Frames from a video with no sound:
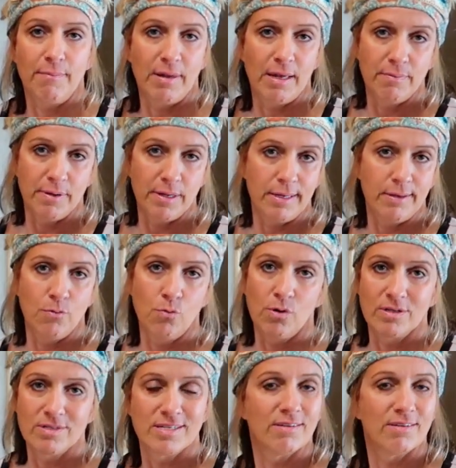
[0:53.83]
Maybe
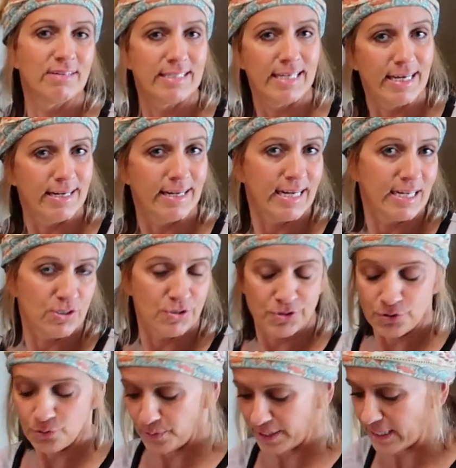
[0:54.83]
once every 10 days,
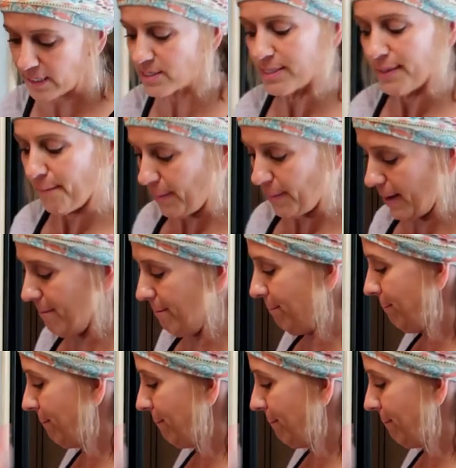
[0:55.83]
2 weeks, but